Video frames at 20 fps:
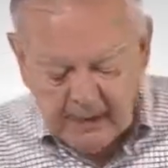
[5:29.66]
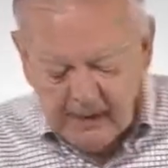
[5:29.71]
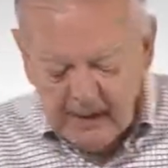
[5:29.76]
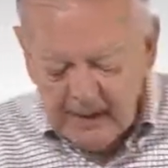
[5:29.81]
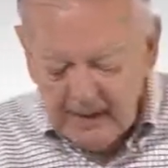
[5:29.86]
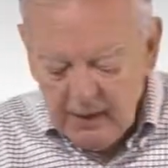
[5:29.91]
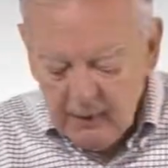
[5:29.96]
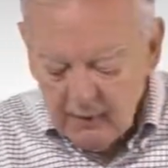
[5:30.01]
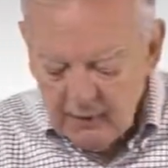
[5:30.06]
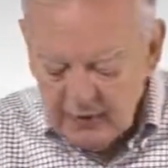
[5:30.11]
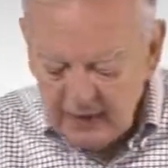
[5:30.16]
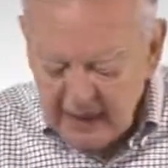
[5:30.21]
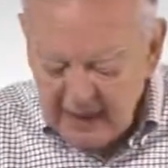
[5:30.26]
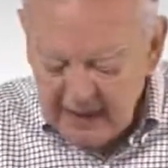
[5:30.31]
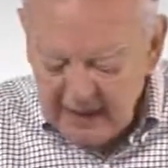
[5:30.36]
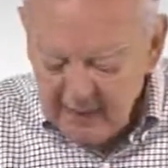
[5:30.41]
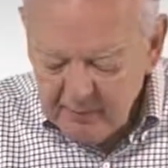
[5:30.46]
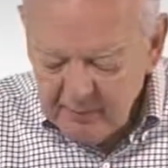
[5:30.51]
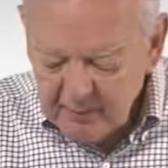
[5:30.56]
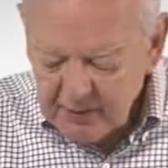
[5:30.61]
he was
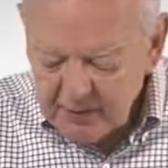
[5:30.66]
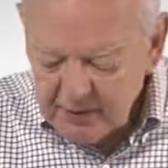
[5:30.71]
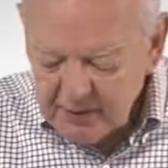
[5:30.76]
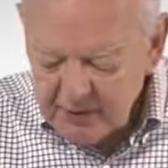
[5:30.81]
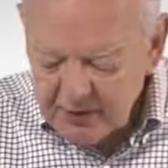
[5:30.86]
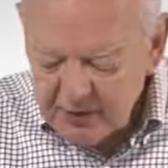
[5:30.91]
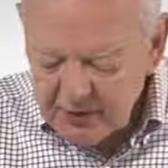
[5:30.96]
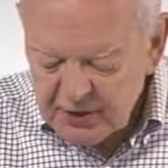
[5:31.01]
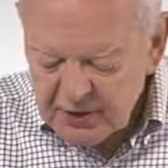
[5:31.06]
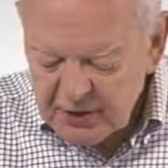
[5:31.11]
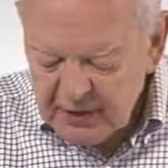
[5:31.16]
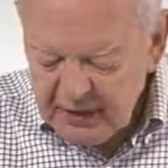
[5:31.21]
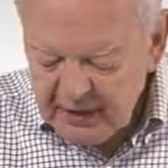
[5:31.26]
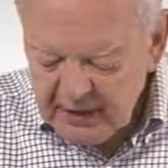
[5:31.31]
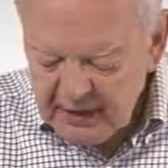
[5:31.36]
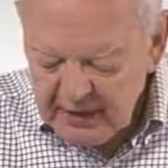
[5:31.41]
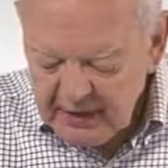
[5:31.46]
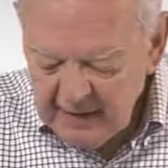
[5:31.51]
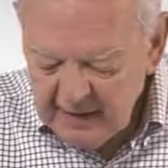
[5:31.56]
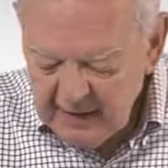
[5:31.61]
able to
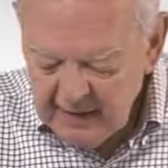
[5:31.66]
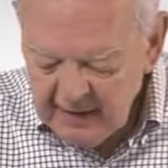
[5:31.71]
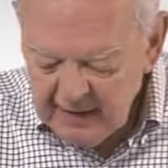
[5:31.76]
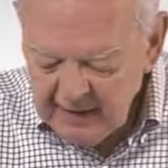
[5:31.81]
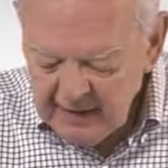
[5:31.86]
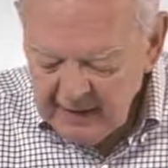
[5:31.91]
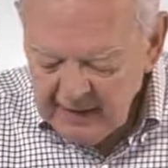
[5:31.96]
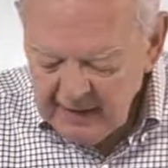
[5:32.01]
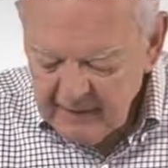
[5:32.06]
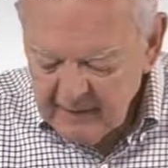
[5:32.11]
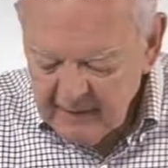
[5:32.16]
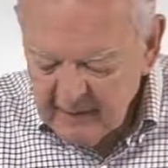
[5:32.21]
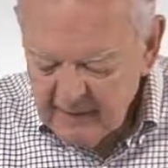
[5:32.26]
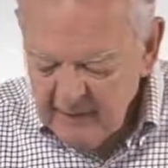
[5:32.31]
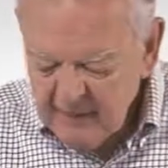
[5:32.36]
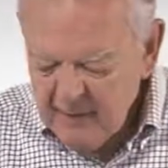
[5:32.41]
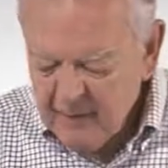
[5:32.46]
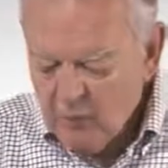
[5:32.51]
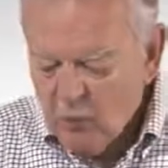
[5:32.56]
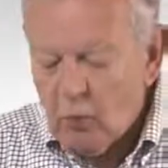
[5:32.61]
see
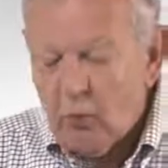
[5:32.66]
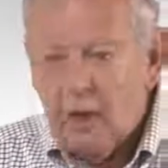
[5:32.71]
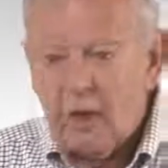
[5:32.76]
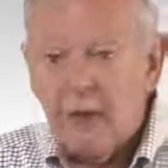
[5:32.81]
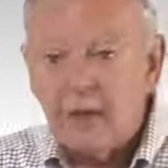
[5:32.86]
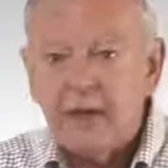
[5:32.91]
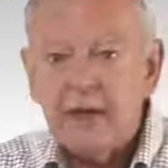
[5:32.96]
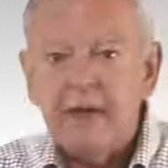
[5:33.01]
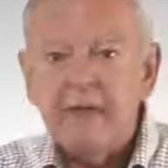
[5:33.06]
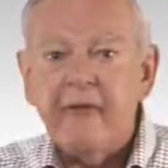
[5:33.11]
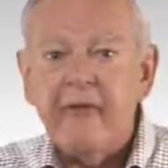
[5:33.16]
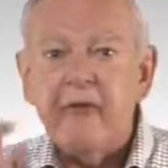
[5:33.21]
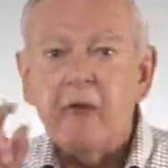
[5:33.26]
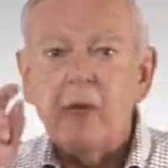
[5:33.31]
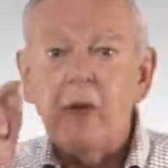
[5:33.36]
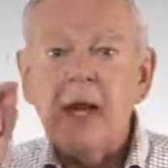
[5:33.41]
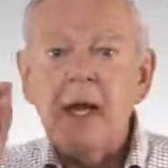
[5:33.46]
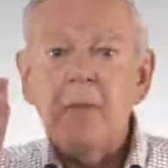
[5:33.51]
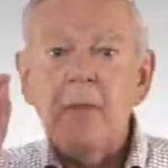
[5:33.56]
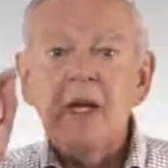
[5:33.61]
where the
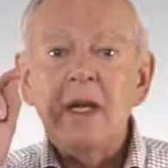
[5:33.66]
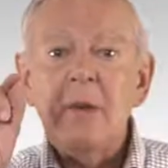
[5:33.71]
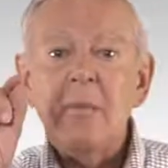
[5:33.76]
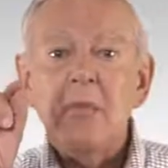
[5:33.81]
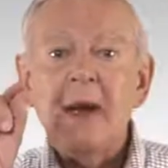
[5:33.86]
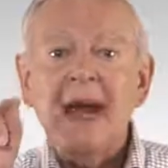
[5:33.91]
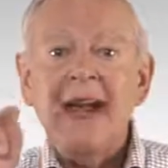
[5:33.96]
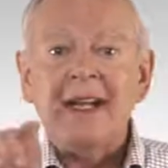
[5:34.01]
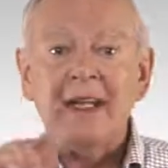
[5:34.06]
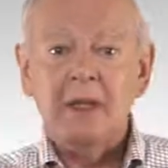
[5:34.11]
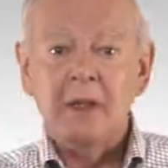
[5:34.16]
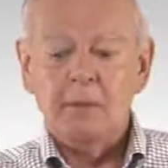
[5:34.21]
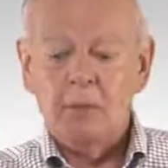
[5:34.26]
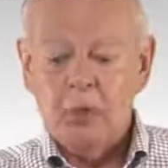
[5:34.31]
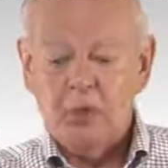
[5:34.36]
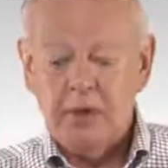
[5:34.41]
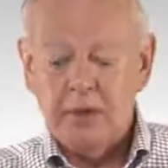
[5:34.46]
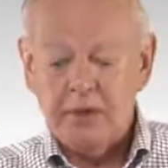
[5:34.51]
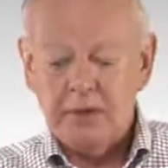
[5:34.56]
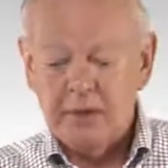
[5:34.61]
foramen magnum
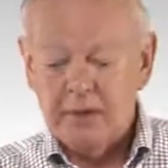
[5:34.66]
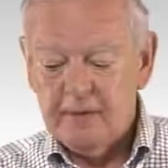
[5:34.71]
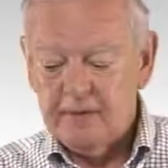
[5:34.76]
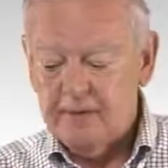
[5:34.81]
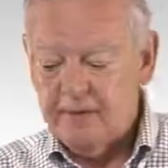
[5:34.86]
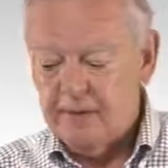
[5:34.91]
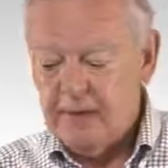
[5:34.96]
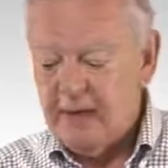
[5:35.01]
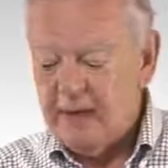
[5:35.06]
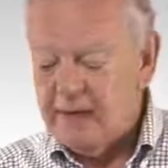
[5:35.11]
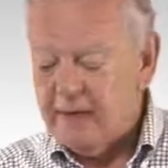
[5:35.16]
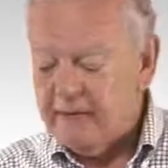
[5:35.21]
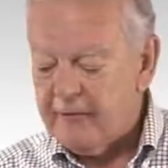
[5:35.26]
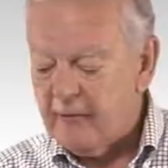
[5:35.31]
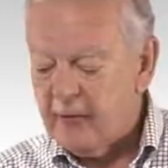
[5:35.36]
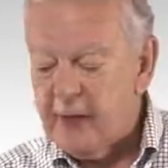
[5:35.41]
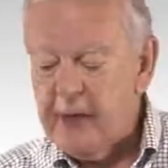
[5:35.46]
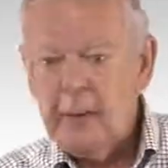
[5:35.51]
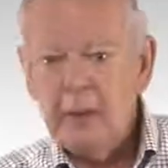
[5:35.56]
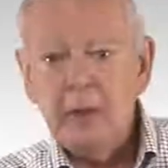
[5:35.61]
was. And the
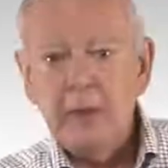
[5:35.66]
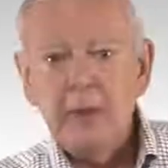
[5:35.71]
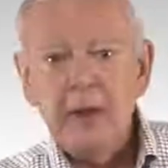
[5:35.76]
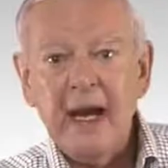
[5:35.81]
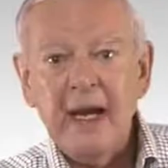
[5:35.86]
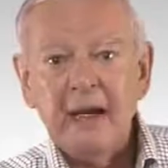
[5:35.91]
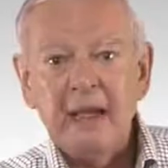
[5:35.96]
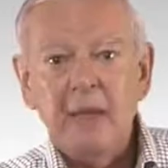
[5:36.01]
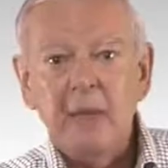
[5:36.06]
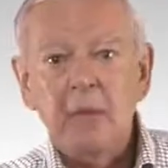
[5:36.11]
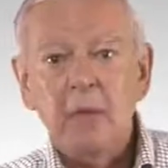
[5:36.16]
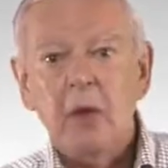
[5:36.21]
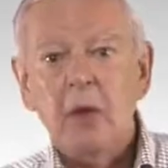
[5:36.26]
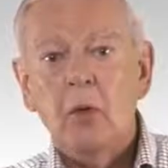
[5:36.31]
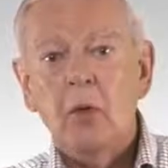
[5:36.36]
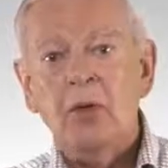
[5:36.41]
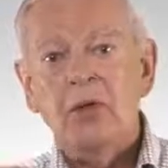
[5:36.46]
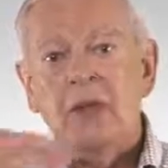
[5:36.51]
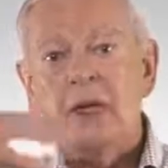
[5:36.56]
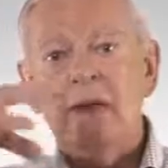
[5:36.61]
foramen magnum
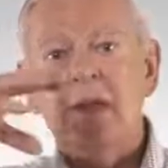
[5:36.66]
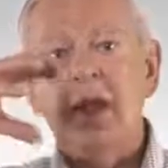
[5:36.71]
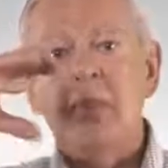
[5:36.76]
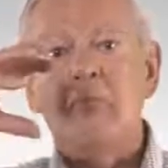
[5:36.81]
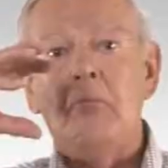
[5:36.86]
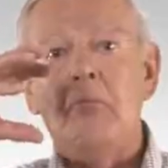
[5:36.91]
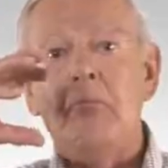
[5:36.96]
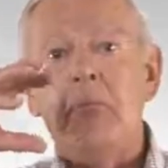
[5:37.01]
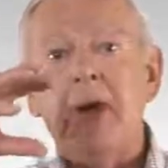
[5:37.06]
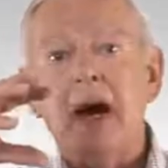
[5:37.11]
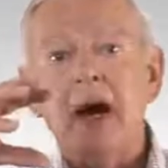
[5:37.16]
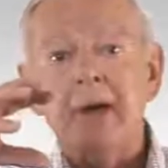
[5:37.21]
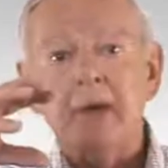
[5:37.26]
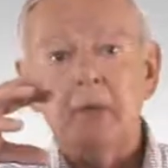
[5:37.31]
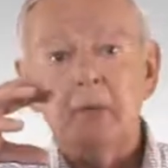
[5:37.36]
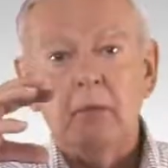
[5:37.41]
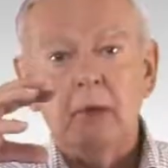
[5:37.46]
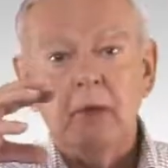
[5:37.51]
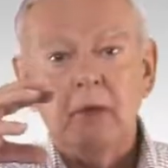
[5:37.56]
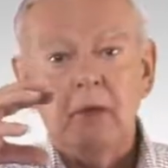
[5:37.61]
was at the
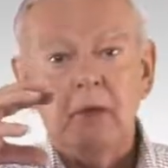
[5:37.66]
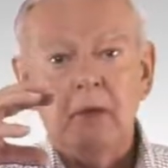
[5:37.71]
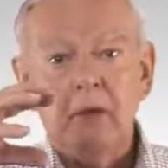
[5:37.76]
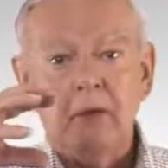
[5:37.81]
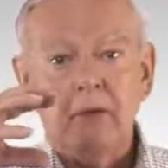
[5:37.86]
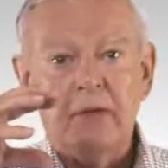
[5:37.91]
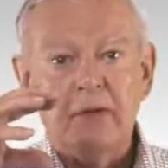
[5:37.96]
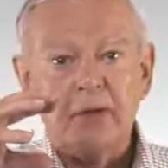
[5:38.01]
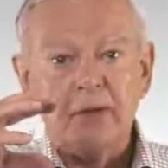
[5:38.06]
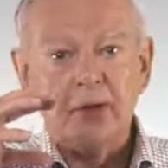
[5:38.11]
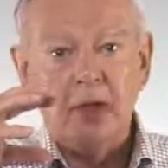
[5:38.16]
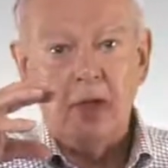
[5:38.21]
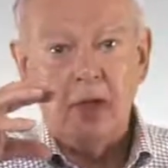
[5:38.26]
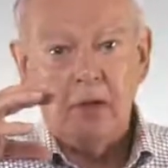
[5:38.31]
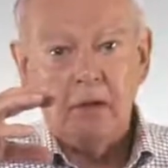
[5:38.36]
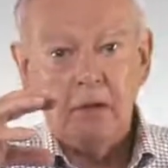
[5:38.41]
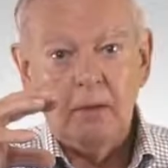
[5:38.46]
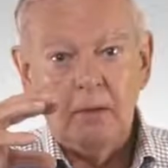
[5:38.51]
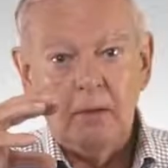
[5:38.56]
bottom of the skull.